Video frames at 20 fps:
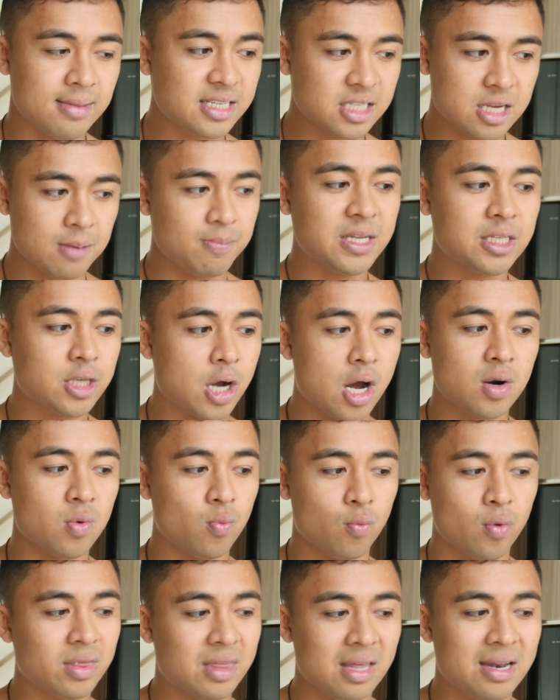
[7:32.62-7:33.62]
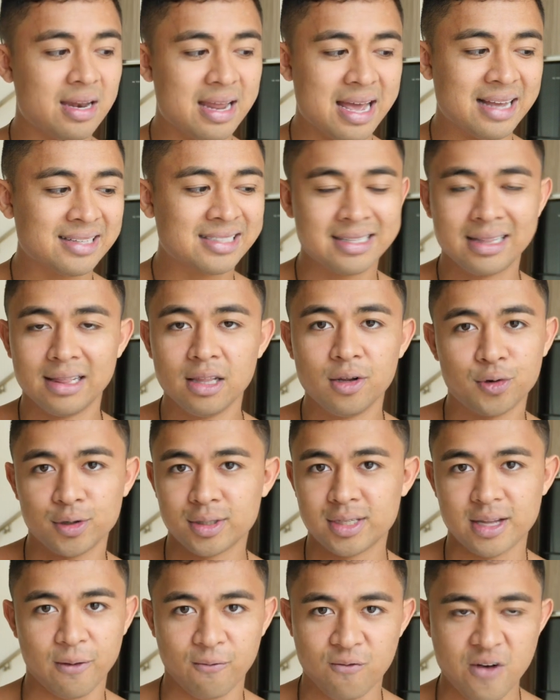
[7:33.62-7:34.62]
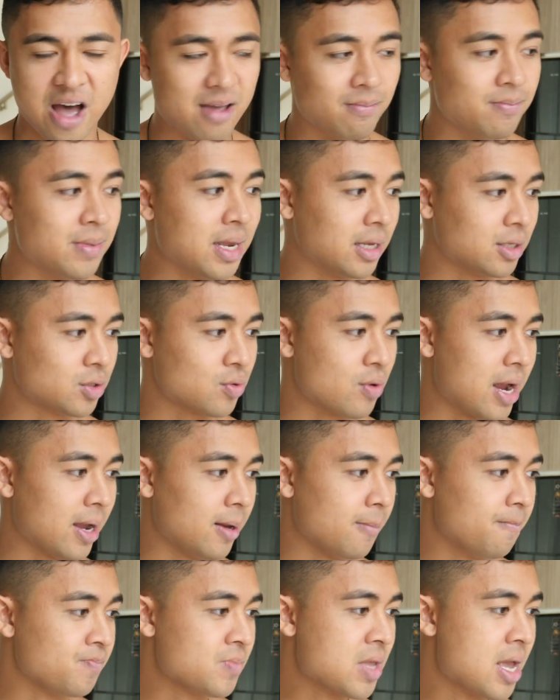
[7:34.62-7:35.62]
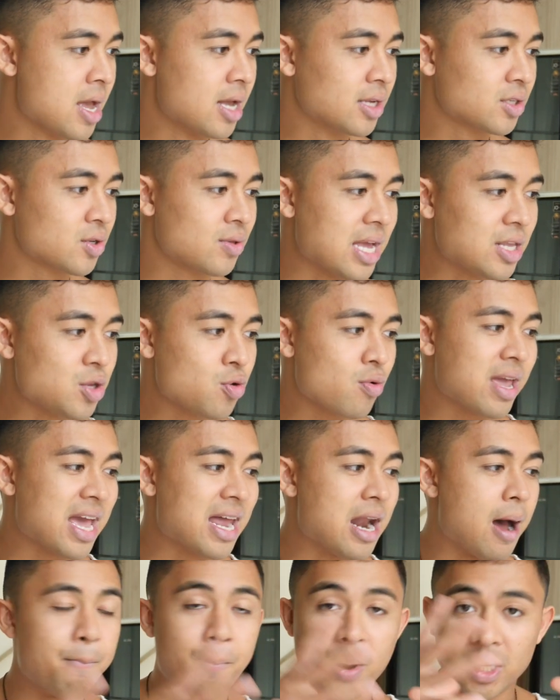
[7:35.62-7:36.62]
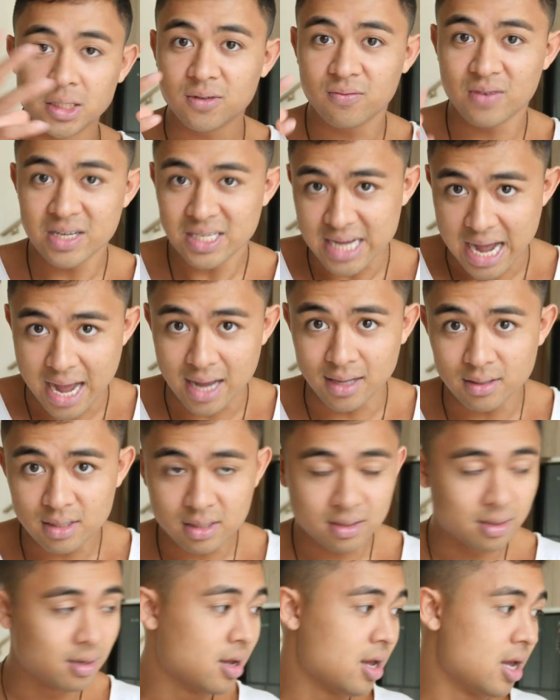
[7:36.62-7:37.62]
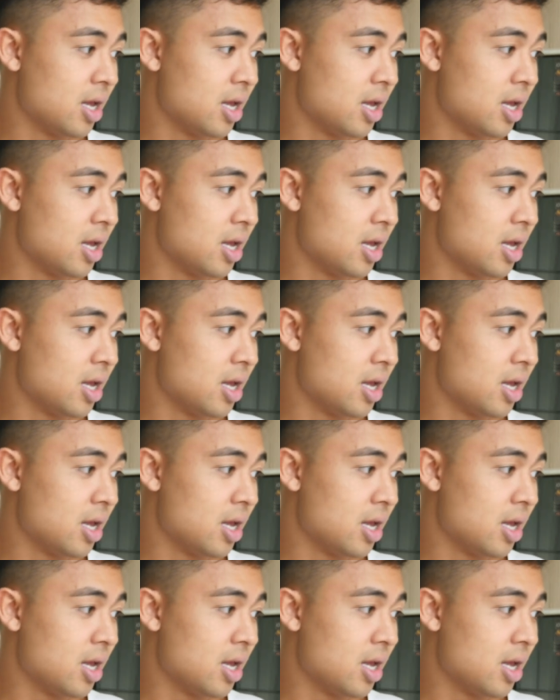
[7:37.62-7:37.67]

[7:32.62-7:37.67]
This could be done within as little as like five minutes, right? So then you get a bunch of designs.